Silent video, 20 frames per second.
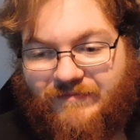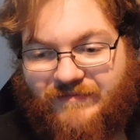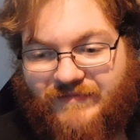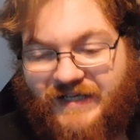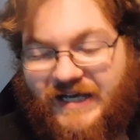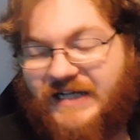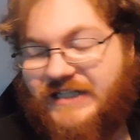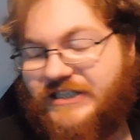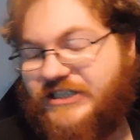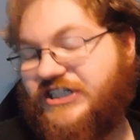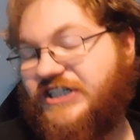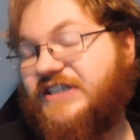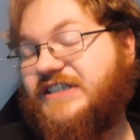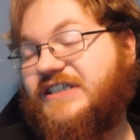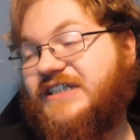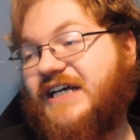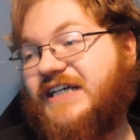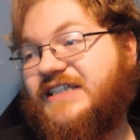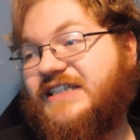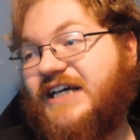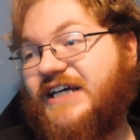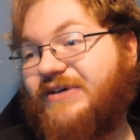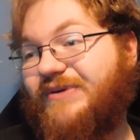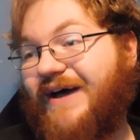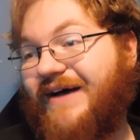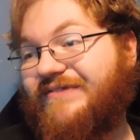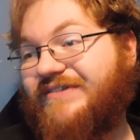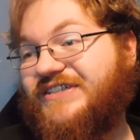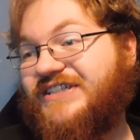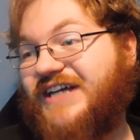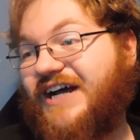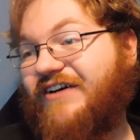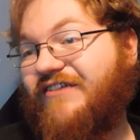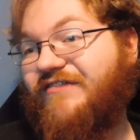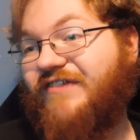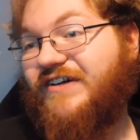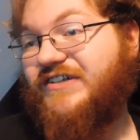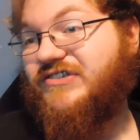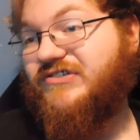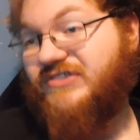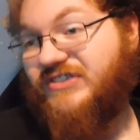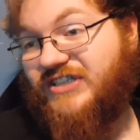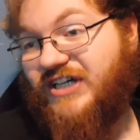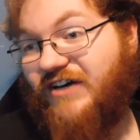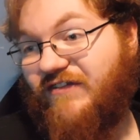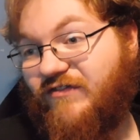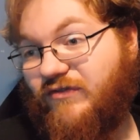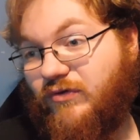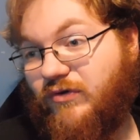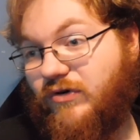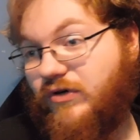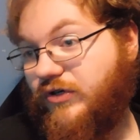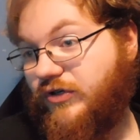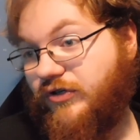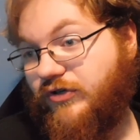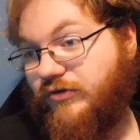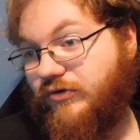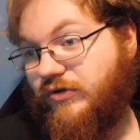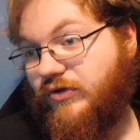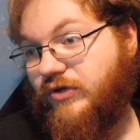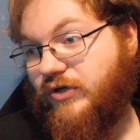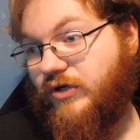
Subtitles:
Yang Chen says that you have to sacrifice yourself in order to do